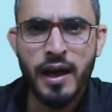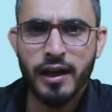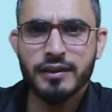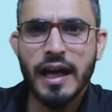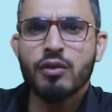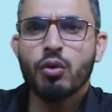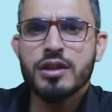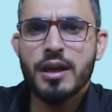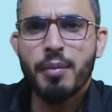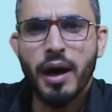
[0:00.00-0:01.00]
men. Now that
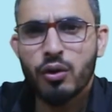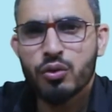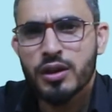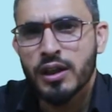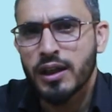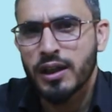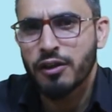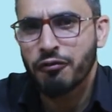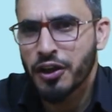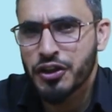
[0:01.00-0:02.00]
was about
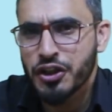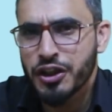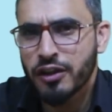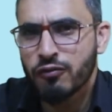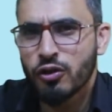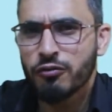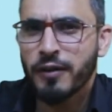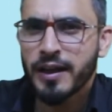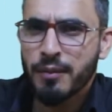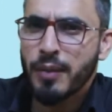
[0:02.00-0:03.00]
Virginia Woolf
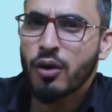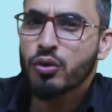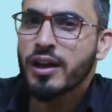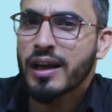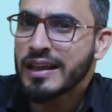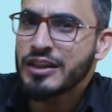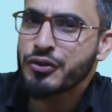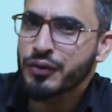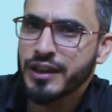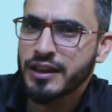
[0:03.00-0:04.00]
and about her
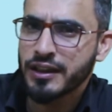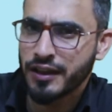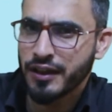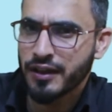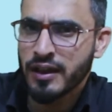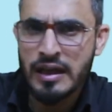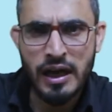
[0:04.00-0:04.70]
literary career.